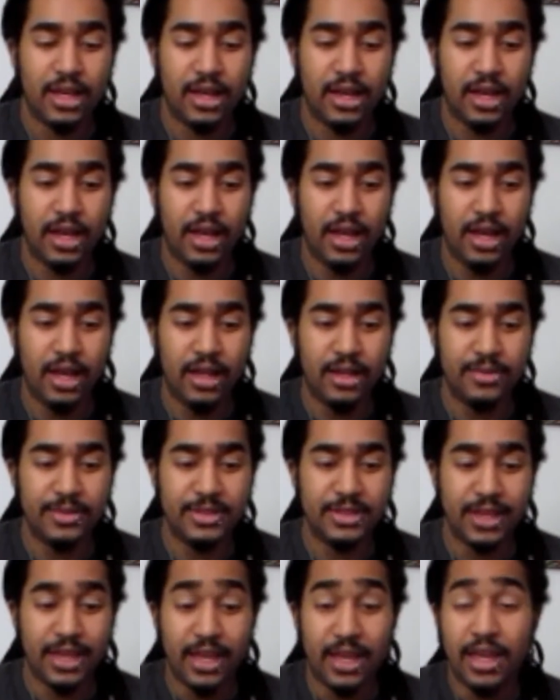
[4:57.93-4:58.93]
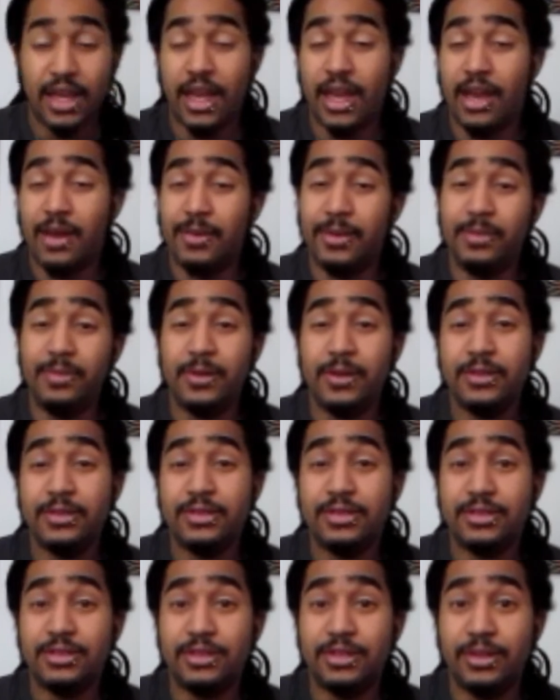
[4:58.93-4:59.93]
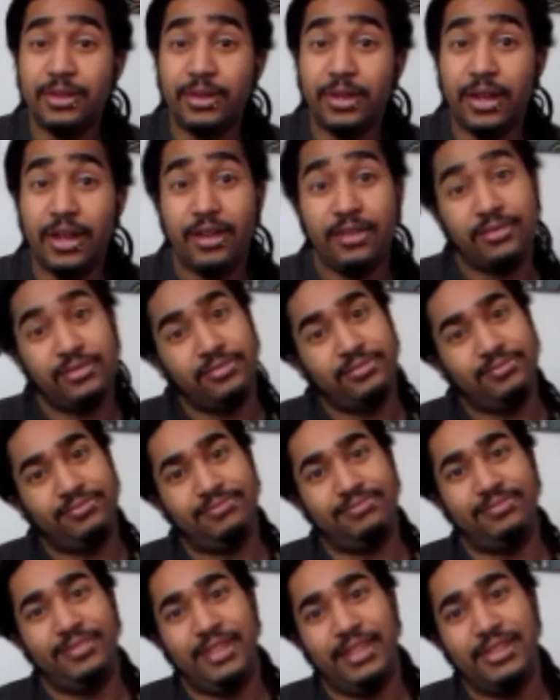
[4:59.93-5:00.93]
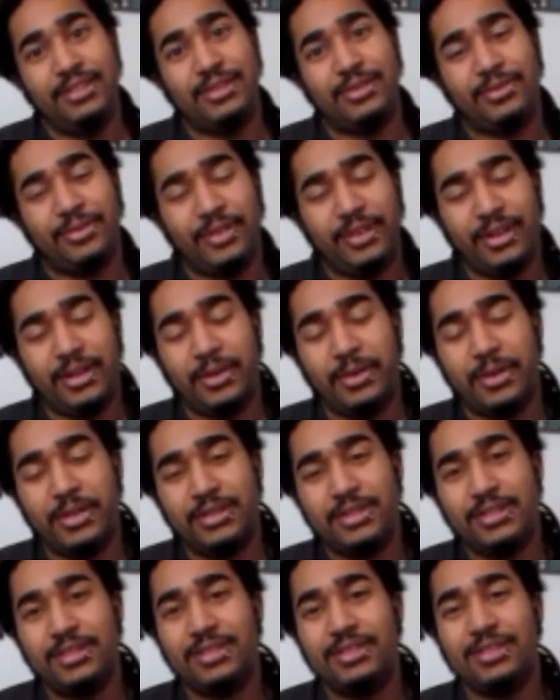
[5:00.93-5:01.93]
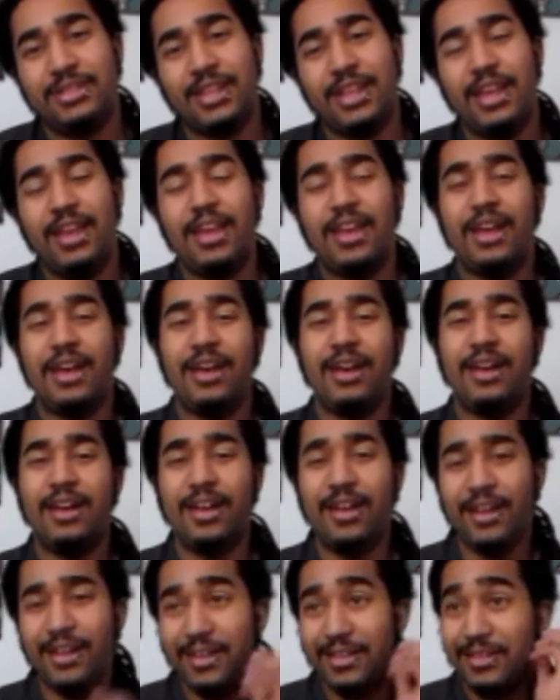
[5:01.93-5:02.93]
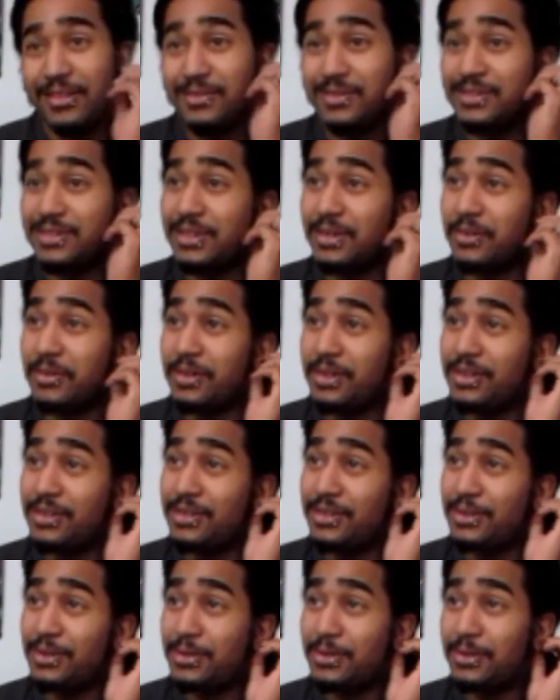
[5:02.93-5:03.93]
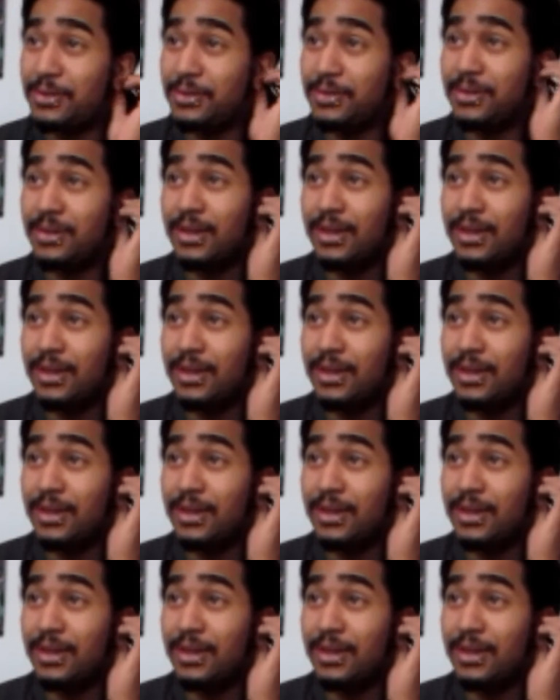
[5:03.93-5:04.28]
Let me see. How many piercings do you have? These are funny questions. Let me see. 1, 2,